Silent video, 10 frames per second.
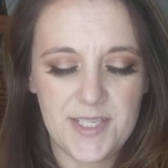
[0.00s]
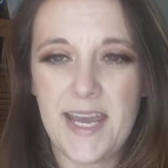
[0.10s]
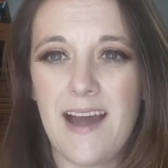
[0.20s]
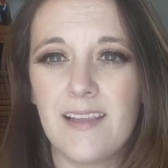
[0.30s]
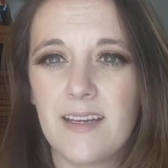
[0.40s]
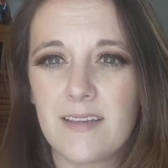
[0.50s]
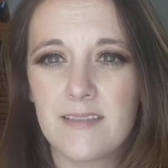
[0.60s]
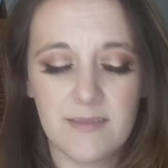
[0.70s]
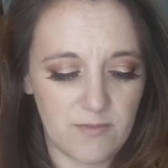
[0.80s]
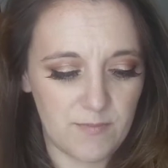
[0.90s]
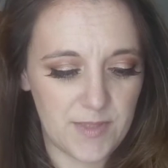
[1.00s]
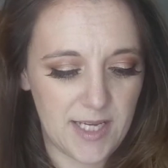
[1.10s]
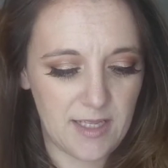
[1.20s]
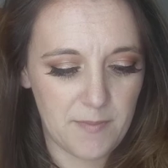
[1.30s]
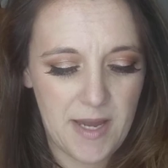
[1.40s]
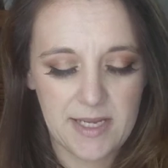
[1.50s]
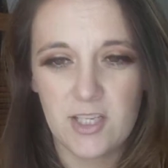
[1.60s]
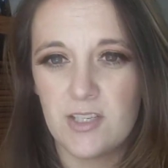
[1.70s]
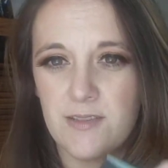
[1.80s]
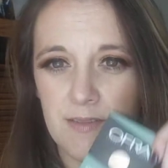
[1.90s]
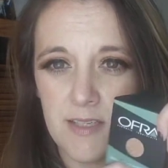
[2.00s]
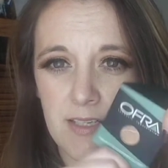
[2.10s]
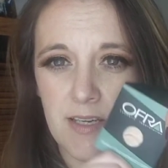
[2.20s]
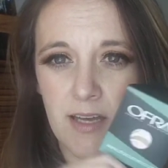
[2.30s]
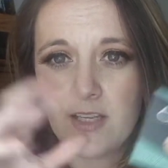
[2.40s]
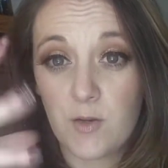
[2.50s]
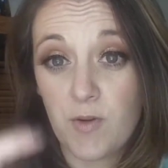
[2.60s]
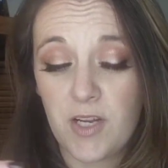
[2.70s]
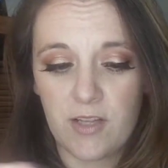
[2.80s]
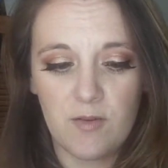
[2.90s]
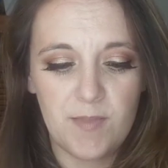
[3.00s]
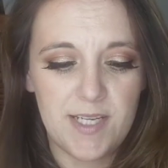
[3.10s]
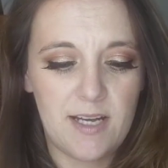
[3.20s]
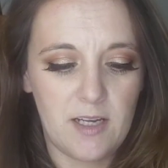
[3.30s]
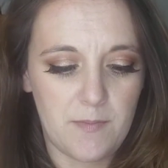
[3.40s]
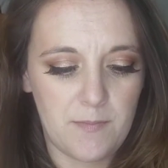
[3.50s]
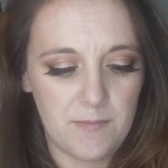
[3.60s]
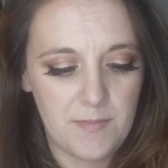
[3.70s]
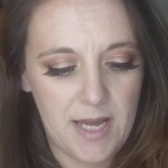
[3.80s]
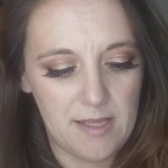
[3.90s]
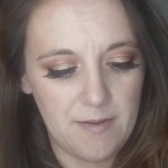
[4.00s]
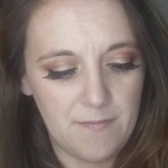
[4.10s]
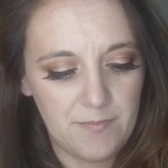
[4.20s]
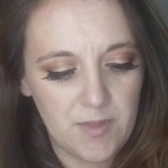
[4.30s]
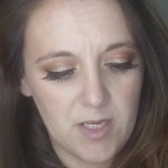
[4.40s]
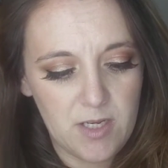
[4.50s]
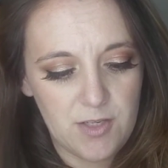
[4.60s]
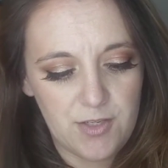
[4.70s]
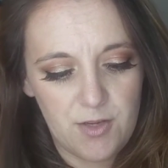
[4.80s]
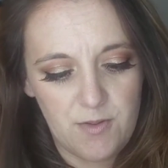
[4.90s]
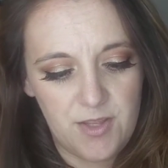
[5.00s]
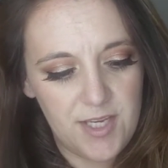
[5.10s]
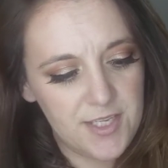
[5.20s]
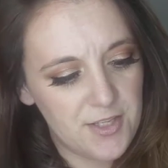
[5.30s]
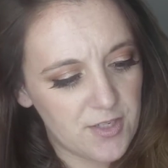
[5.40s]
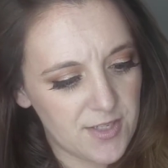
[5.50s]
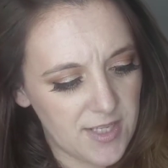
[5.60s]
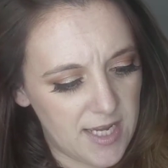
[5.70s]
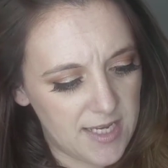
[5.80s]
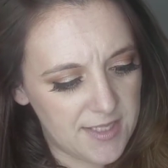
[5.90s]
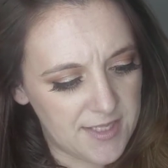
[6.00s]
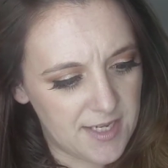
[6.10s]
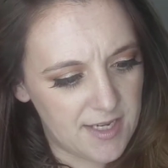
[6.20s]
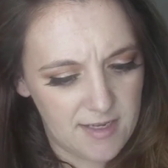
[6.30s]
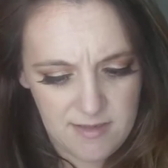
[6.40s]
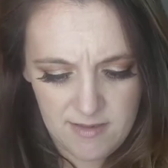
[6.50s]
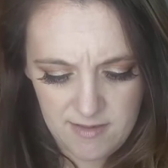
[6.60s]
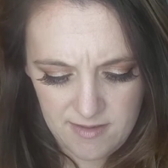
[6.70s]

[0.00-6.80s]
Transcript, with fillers: Metallic, metallic packages, and then you put it in their metallic palette. So this looks like it's a